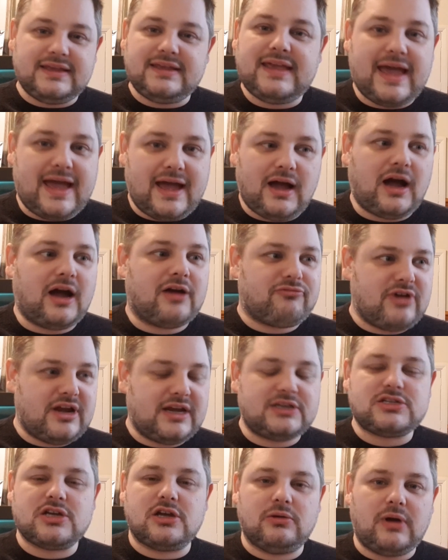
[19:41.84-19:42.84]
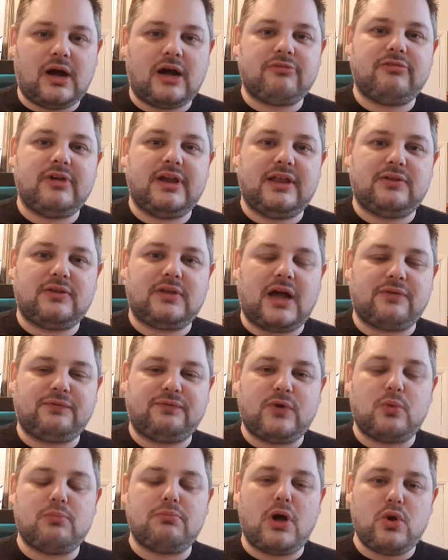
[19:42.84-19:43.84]
Yeah, I really do. I
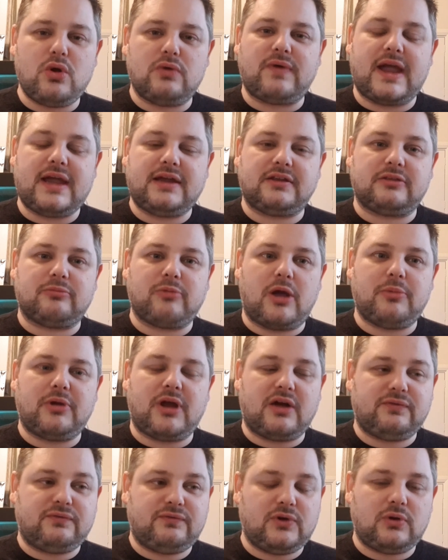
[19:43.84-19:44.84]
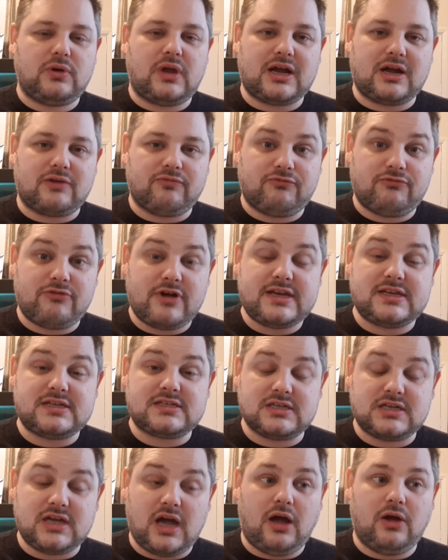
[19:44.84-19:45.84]
feel motivated at the moment. I feel like I'm ready
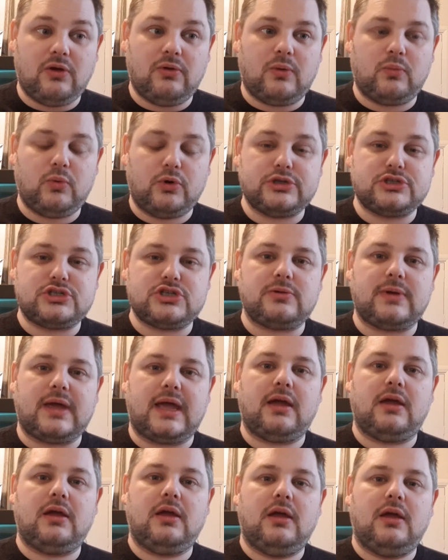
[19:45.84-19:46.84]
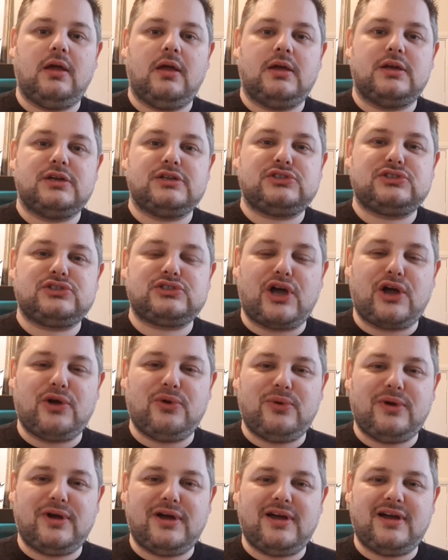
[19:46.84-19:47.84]
to go. I want to do it.
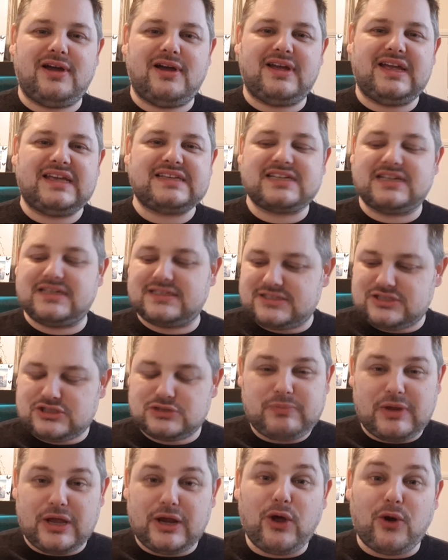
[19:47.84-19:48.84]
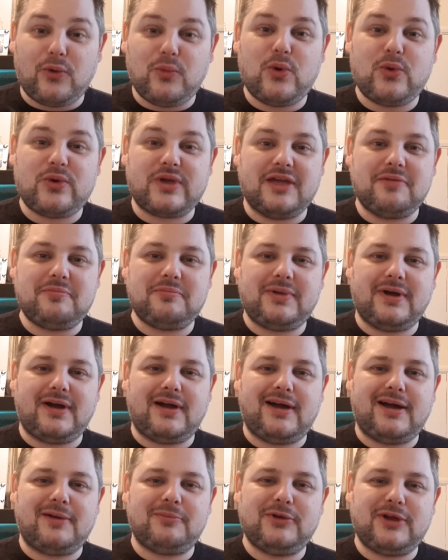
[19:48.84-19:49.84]
So it's going to be a lot of walking, but
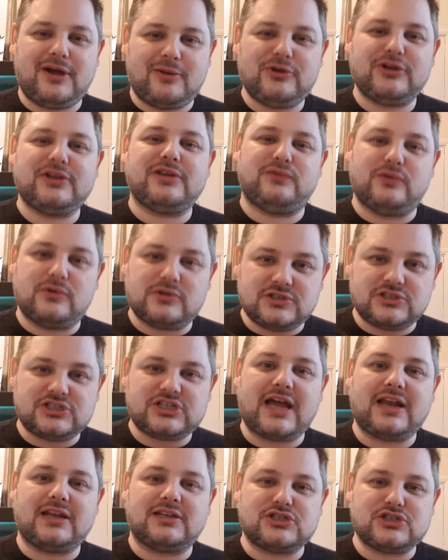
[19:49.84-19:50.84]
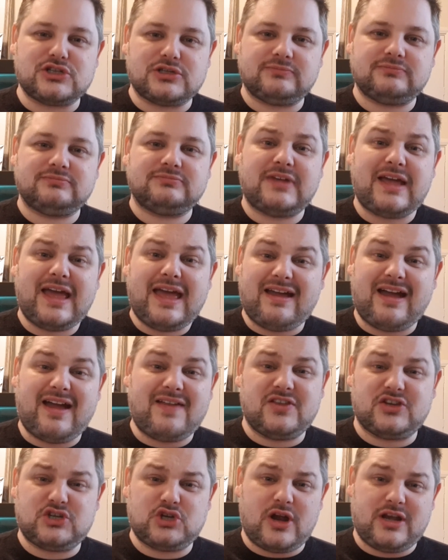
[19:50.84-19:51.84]
I'm looking forward to the challenge and
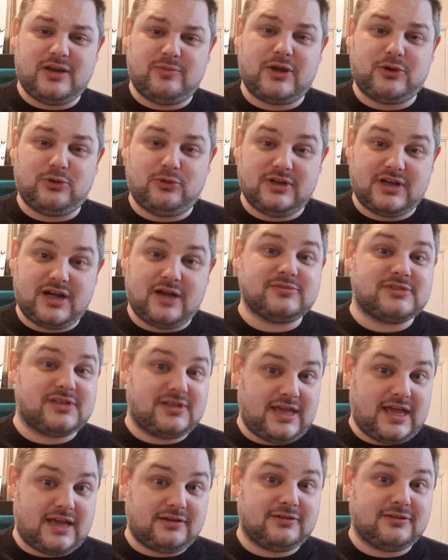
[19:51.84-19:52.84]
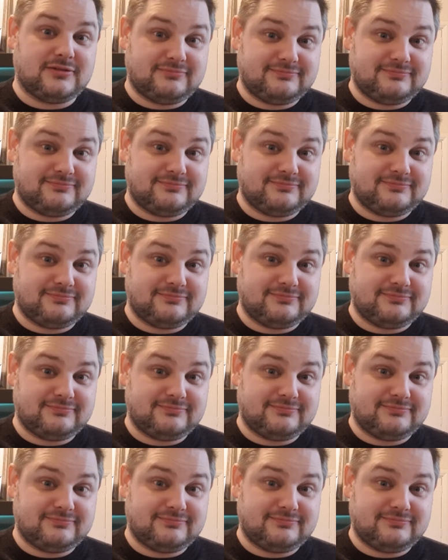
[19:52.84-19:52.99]
the shiny medal that comes at the end.